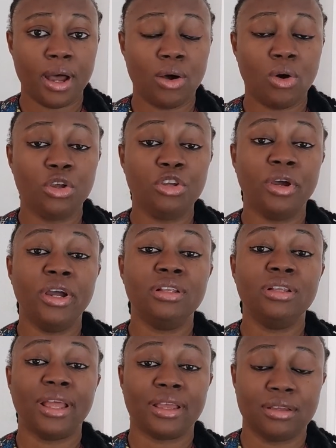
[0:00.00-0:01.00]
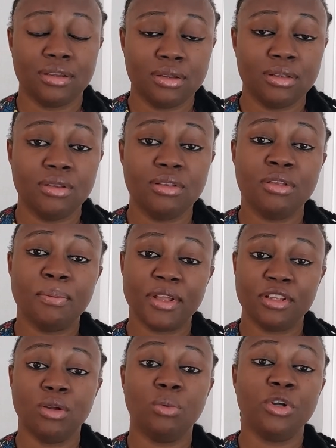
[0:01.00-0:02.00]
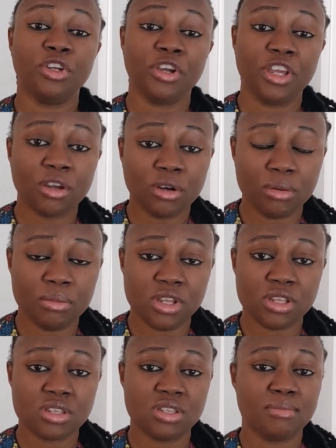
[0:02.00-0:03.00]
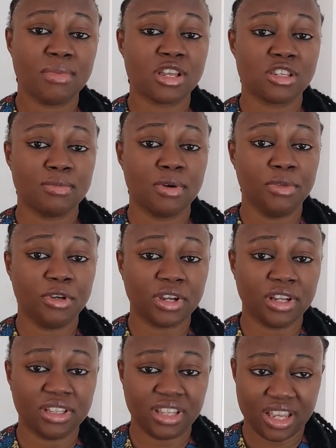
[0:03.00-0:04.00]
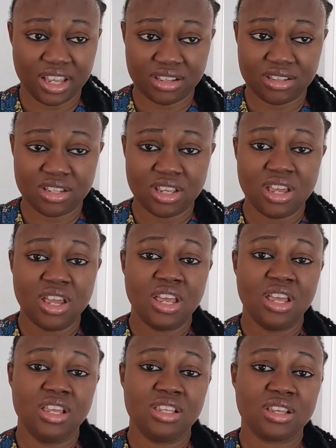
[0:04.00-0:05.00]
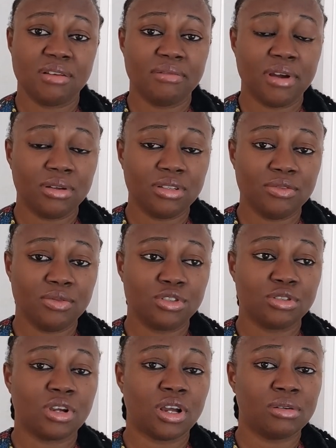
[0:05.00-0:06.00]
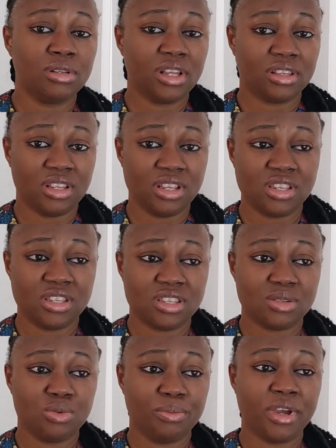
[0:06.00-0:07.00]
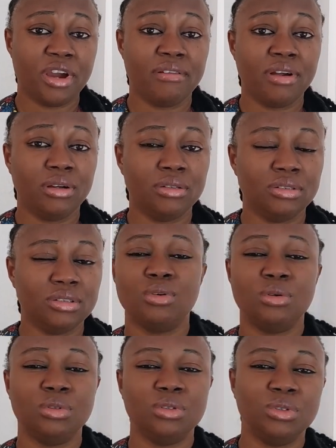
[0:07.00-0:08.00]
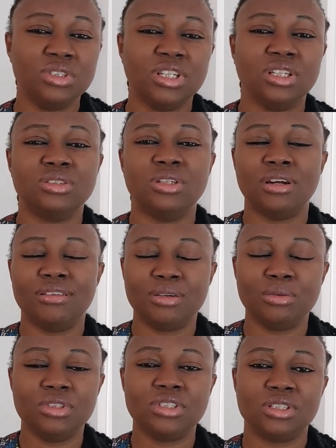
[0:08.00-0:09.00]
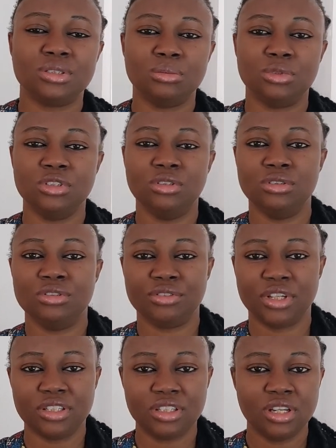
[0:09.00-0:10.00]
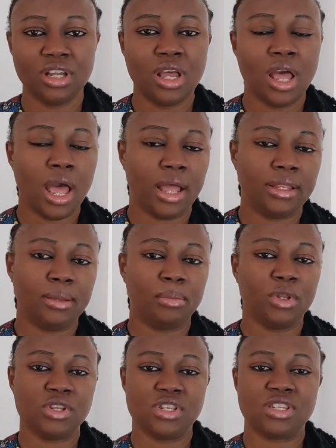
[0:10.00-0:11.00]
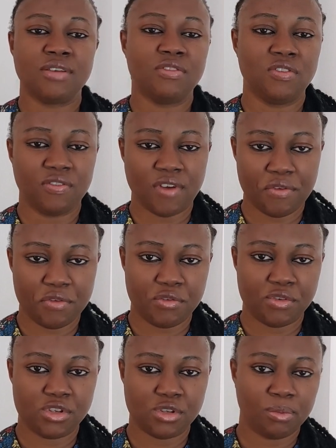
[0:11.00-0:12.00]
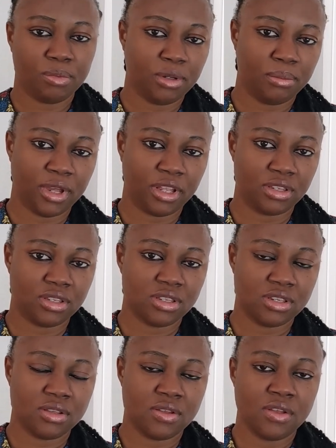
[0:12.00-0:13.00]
or you earn, like, depending on what your income is, the maximum you can get is around, if we should calculate this, it will be around 1,100, and then plus the 75 euros supplement.